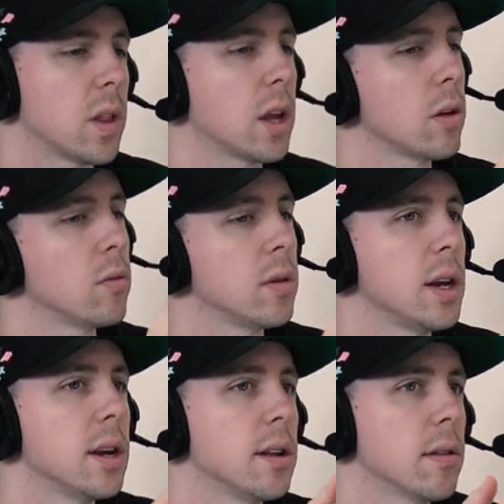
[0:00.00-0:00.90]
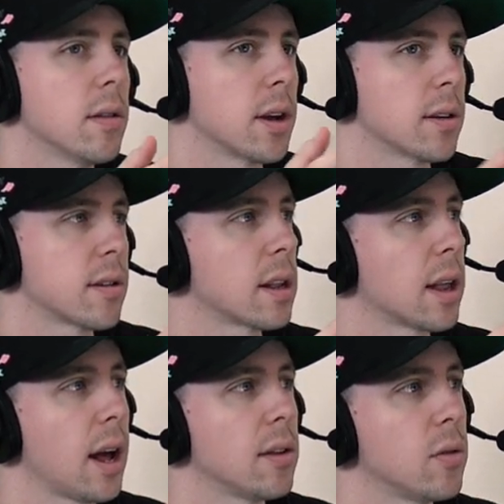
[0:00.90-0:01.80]
That you need things like
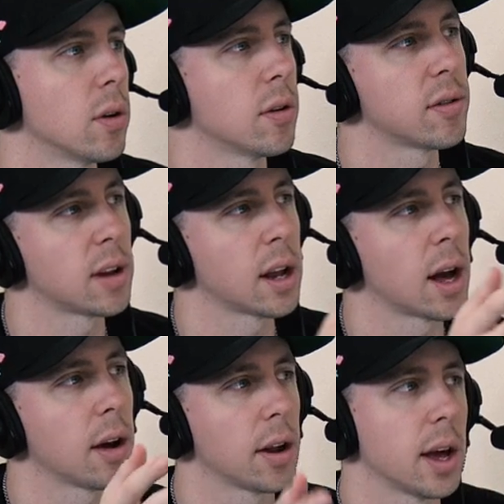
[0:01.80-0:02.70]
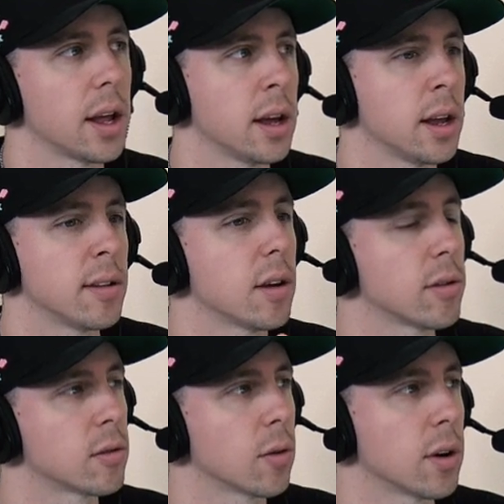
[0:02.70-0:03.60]
that to understand how to edit and tell
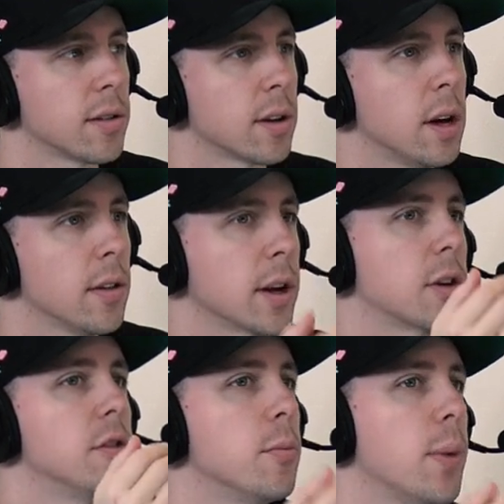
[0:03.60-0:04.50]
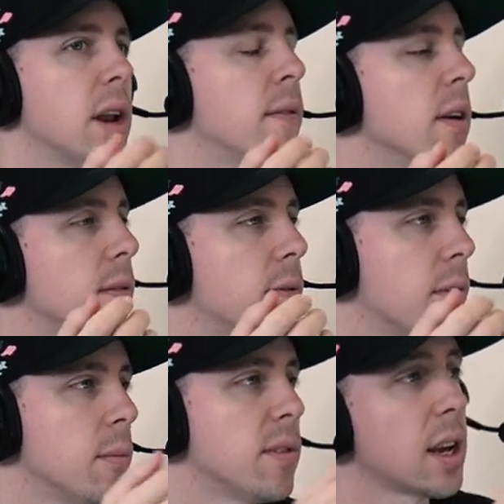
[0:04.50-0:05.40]
stories. Like, could you benefit
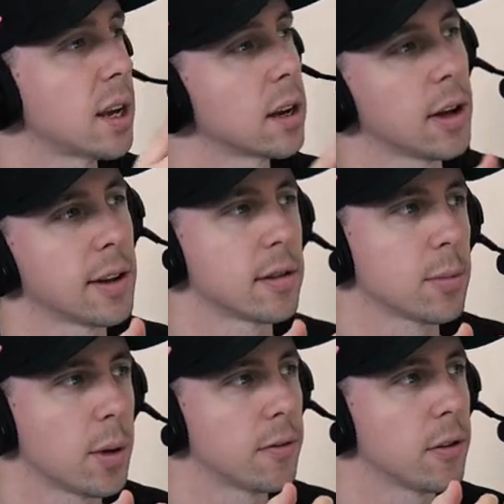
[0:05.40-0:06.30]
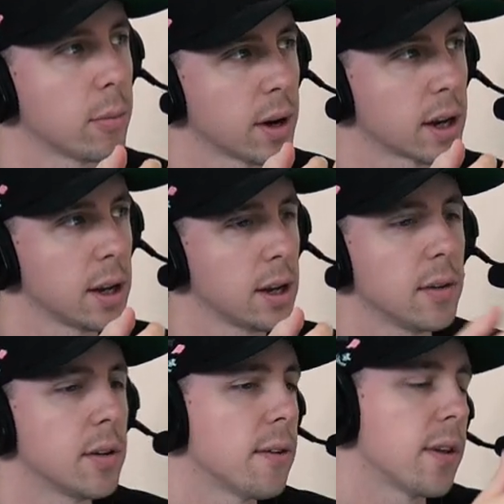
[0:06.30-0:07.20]
from taking classes about filmmaking,
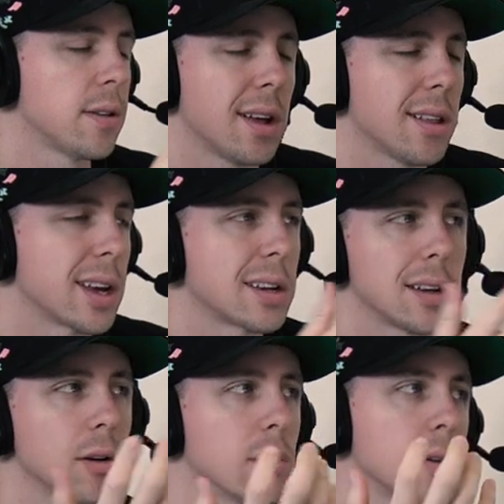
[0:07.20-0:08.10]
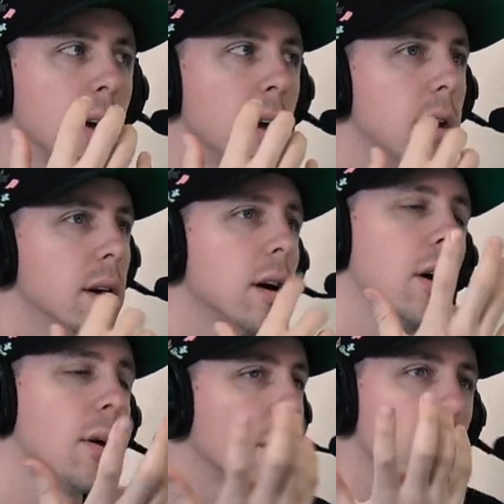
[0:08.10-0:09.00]
even if that's not like you
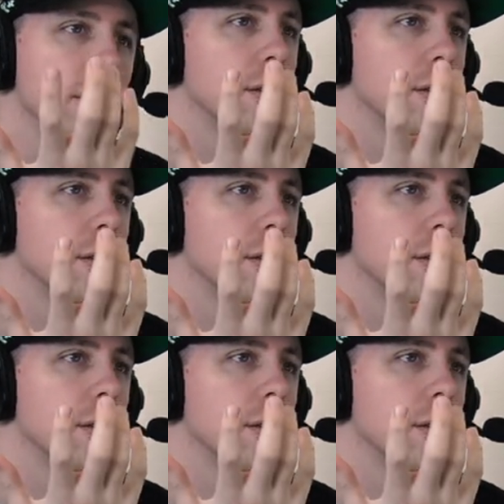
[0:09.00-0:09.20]
uh, oh, want to